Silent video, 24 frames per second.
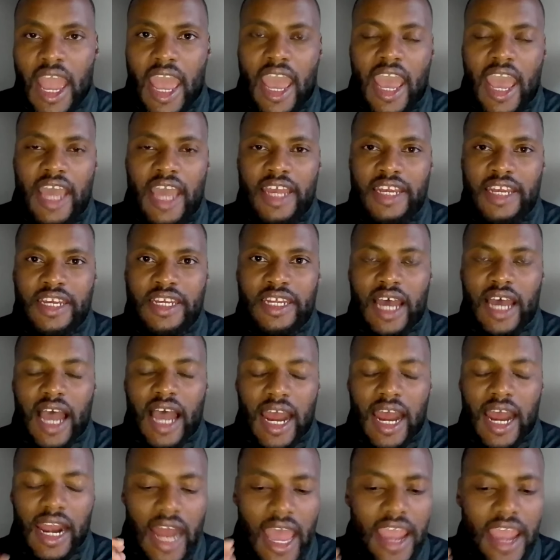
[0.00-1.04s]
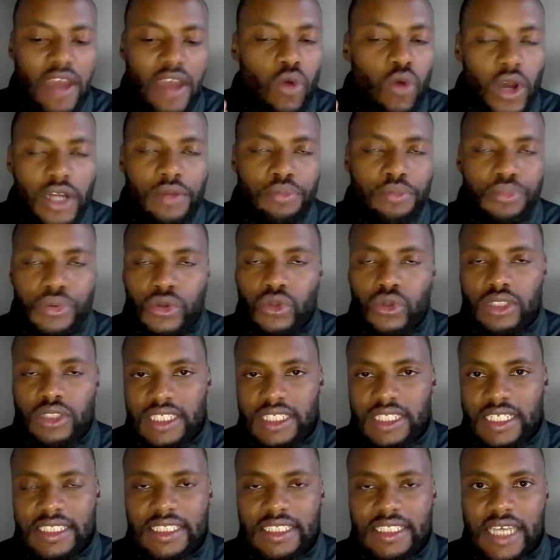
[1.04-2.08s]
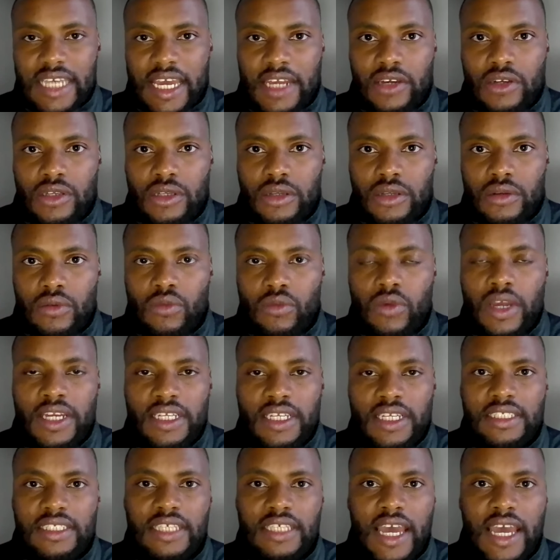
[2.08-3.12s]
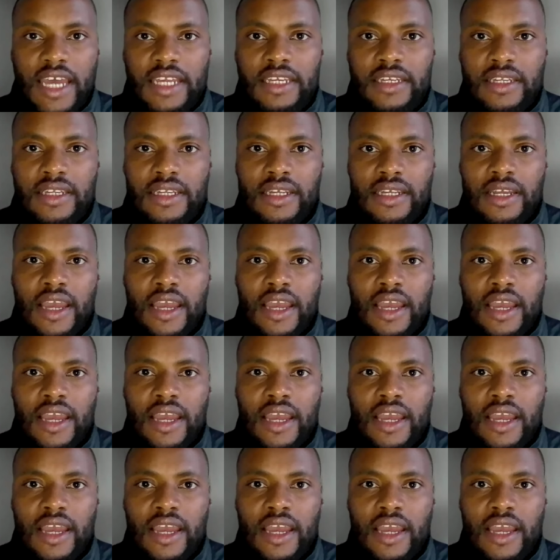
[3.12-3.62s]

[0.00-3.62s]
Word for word: And I like what Bruce Lee said when he said,